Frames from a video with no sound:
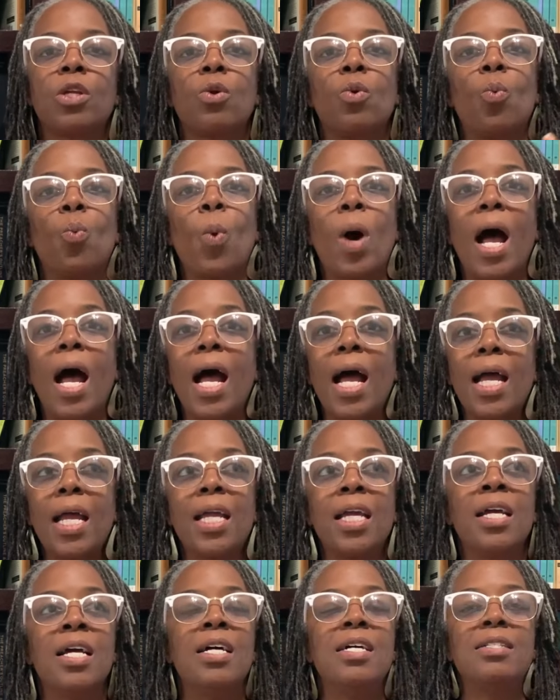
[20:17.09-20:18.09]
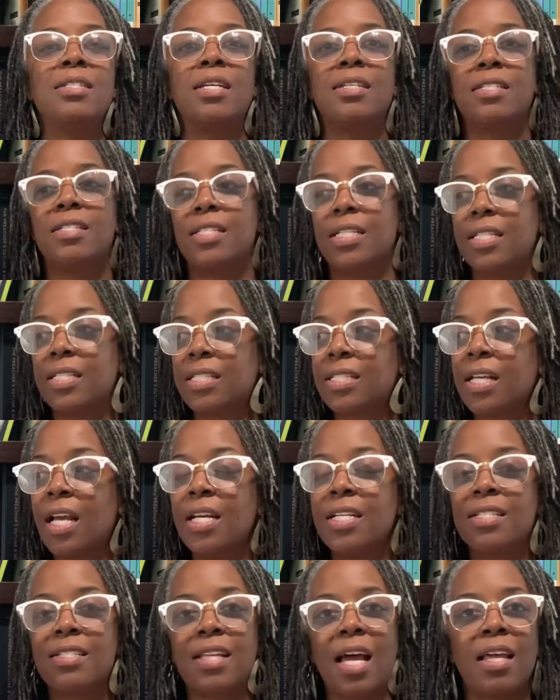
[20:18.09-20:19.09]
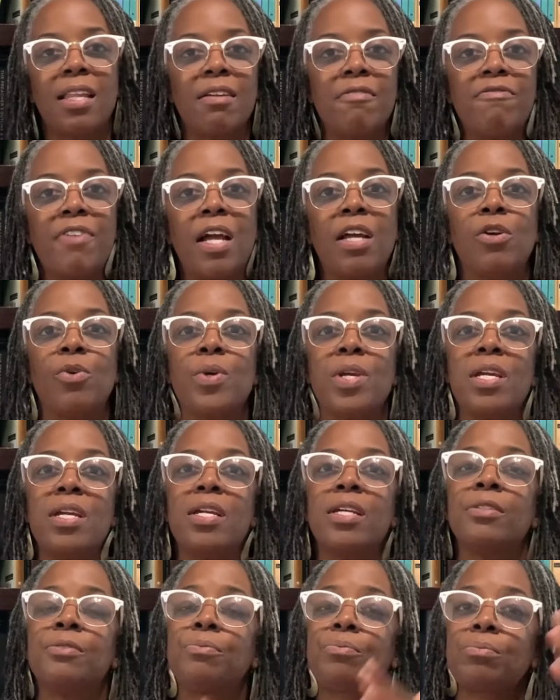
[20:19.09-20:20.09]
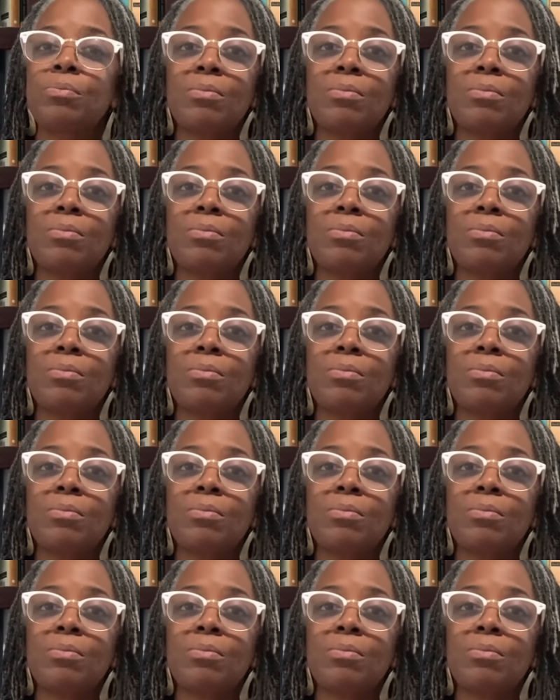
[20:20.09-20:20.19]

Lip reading: Why does this silent final E